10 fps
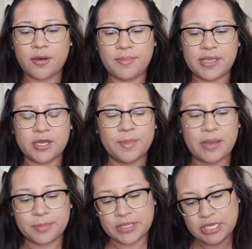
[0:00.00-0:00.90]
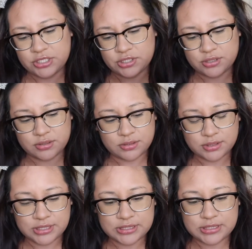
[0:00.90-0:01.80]
makeup application?
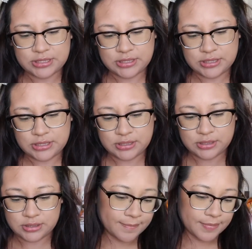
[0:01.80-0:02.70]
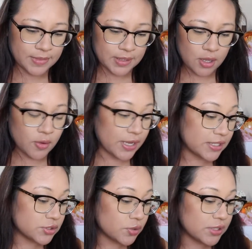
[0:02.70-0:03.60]
Let's see.
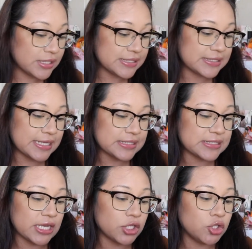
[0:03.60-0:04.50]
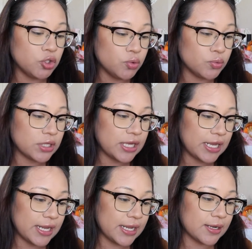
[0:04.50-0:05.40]
Okay, so this says that you
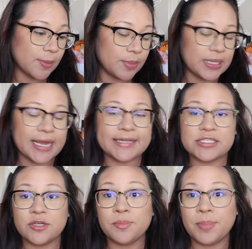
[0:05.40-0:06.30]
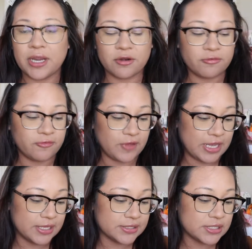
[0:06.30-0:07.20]
can apply to bare
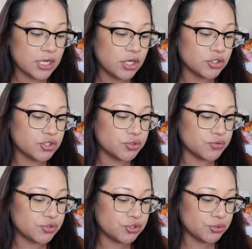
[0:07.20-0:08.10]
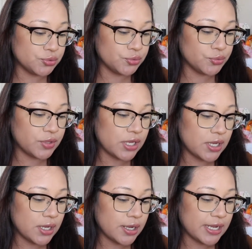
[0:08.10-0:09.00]
face to soothe
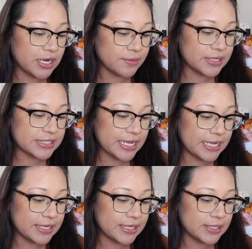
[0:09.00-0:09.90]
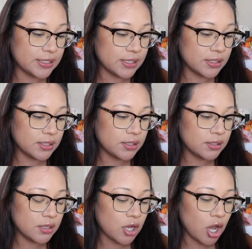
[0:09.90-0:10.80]
irritated,
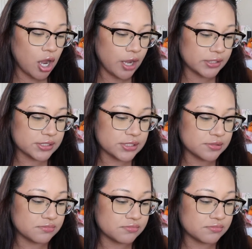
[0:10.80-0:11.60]
hot